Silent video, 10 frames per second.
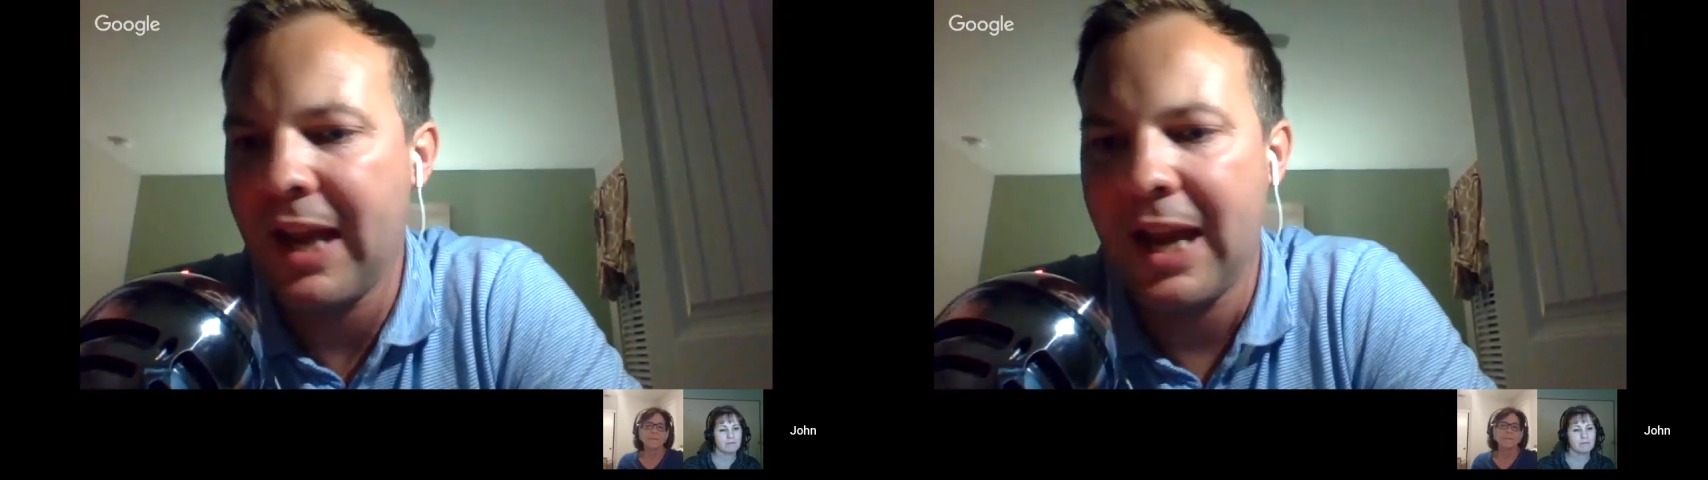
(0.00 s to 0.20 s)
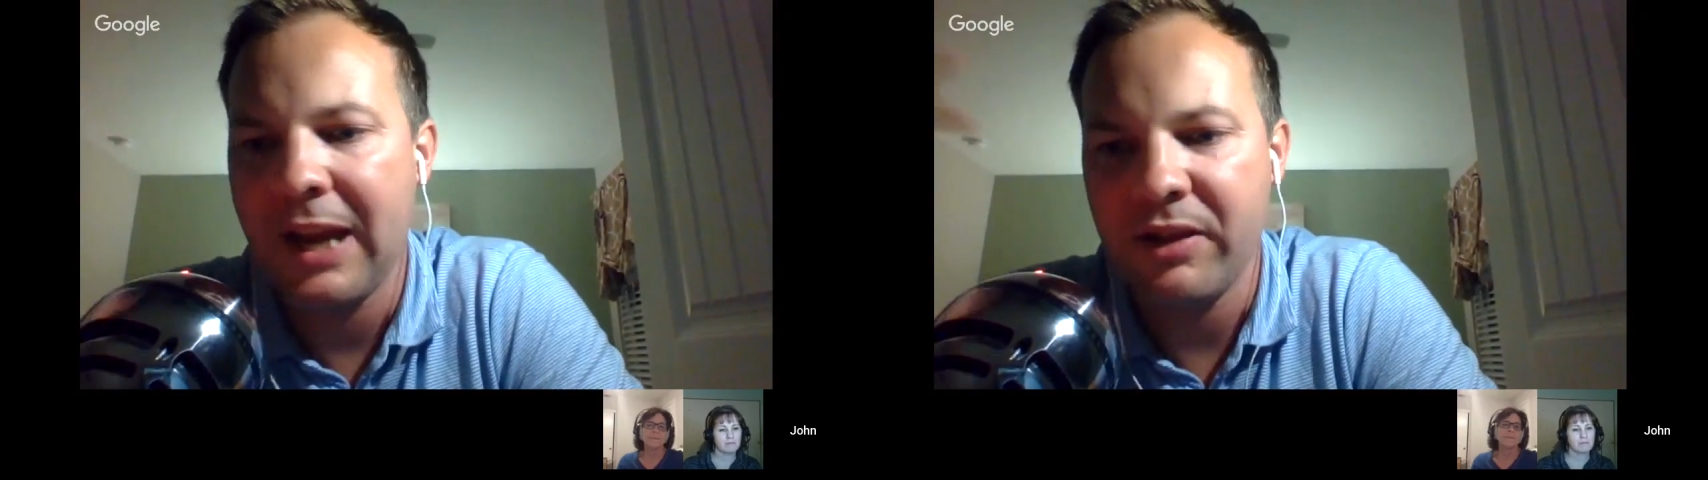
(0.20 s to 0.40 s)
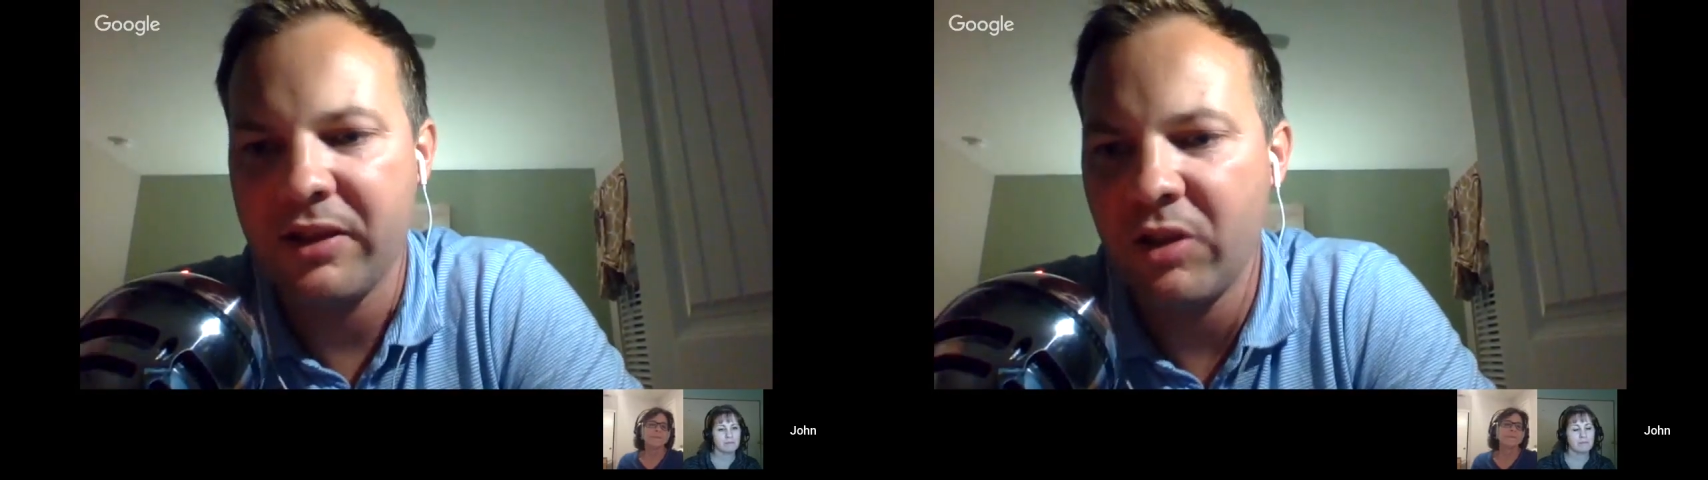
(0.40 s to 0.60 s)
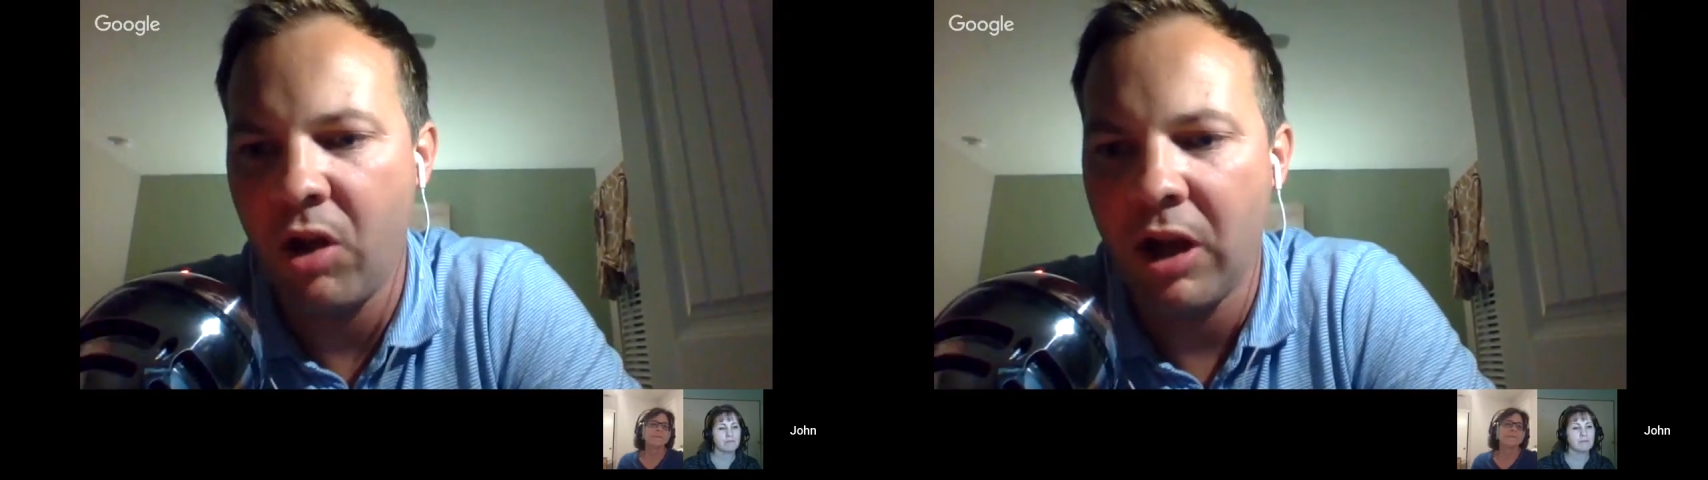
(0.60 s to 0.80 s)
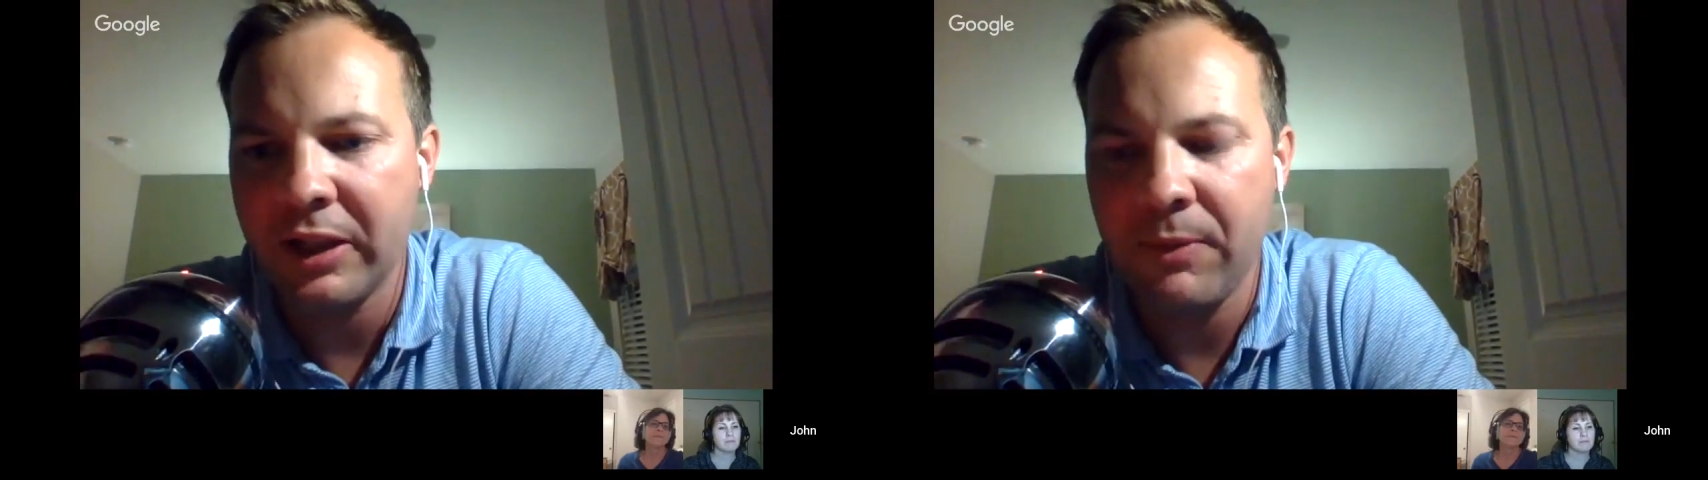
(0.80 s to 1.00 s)
hey, this is
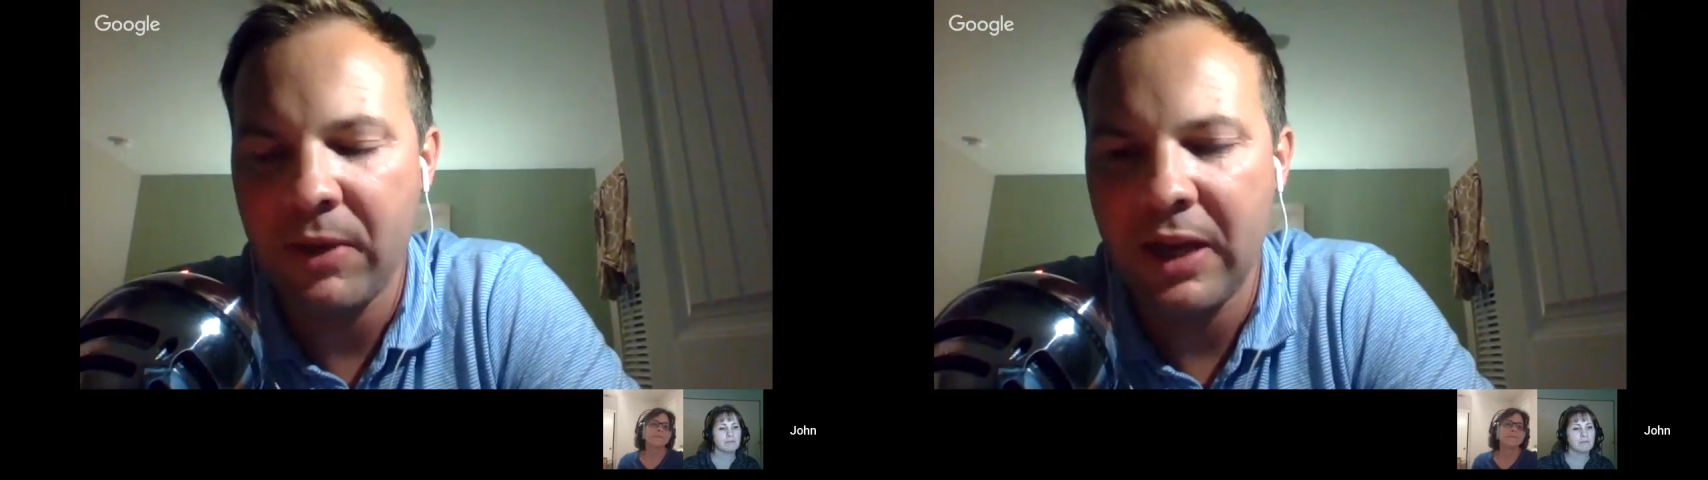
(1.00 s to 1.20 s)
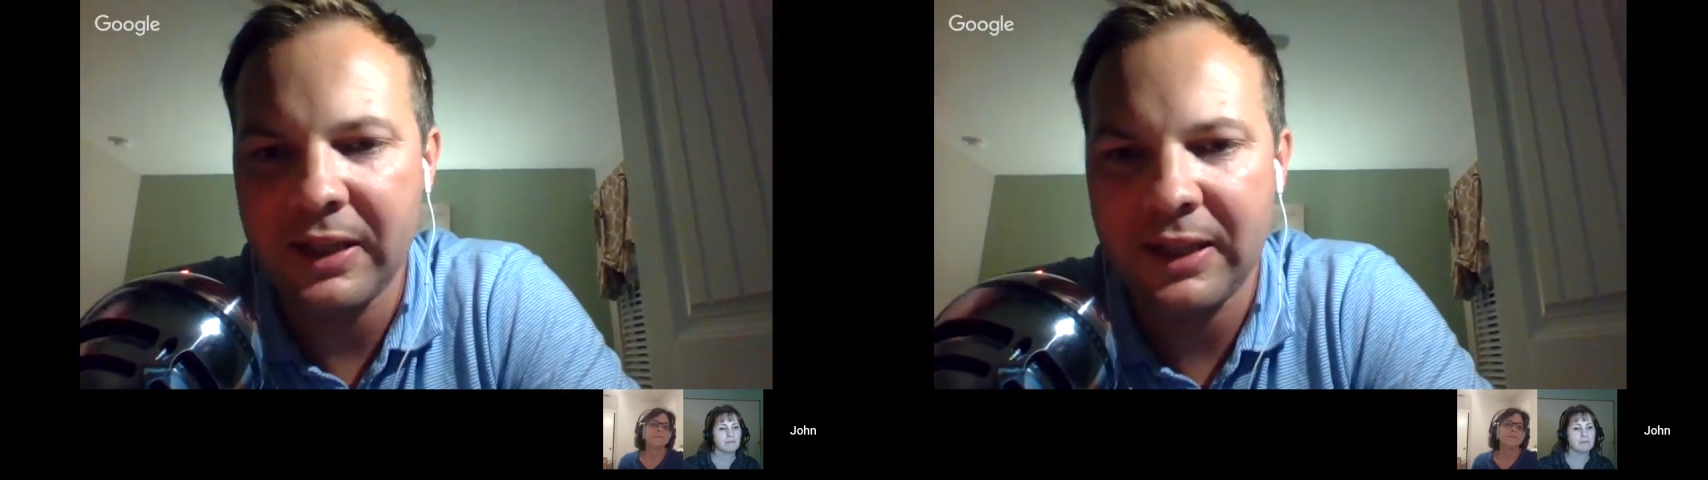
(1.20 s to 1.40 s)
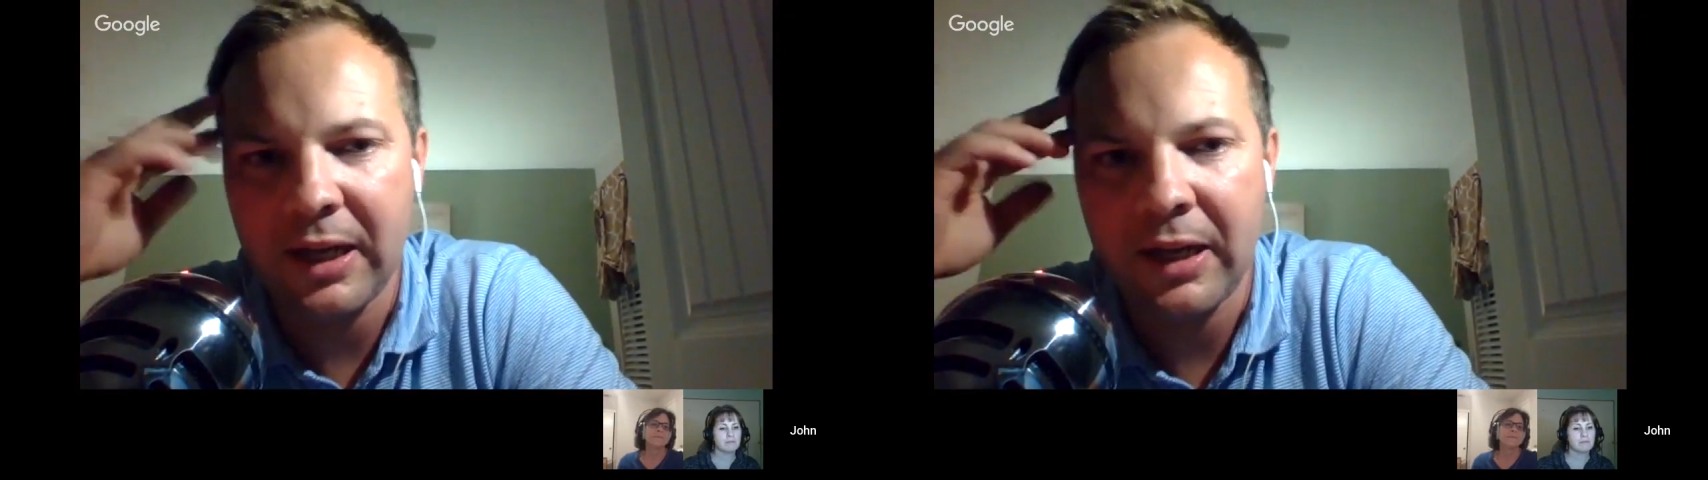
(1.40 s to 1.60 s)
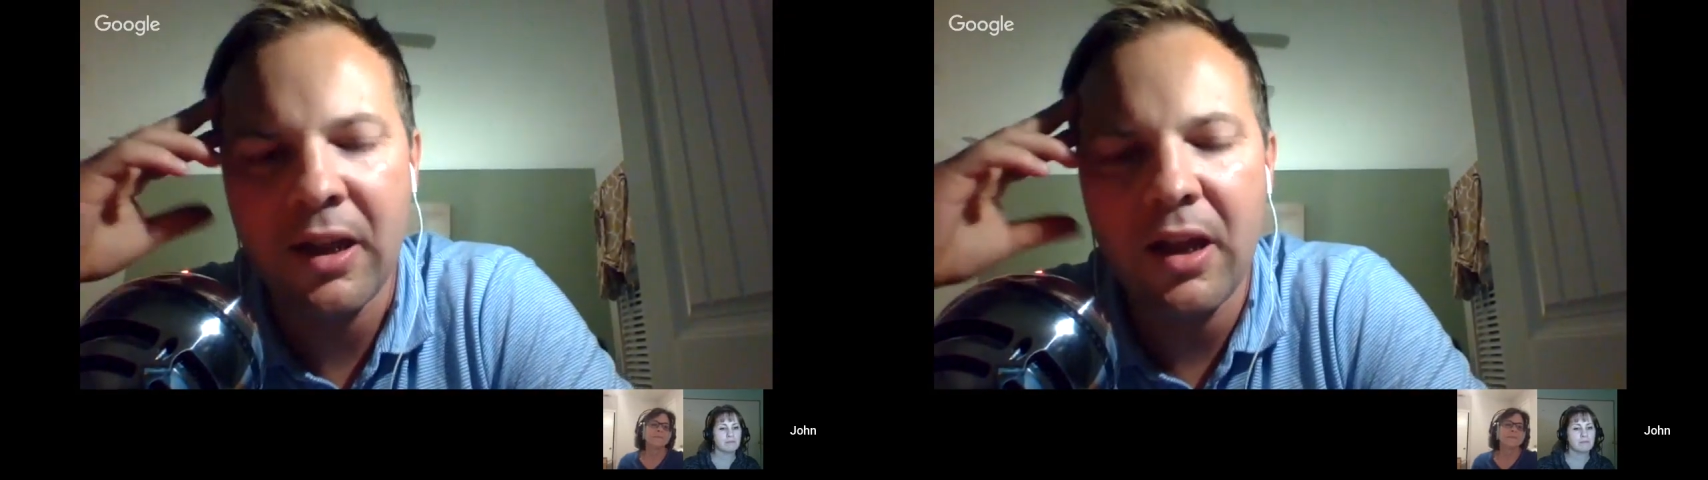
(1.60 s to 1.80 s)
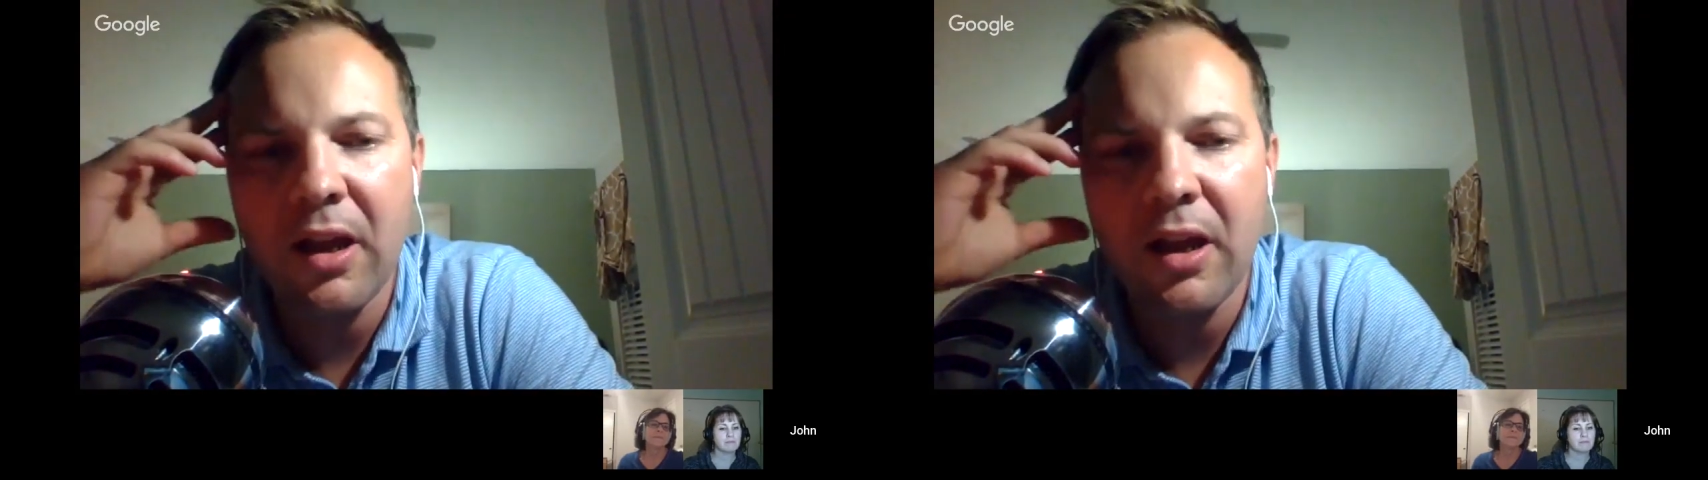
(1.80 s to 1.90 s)
awesome. You guys got to,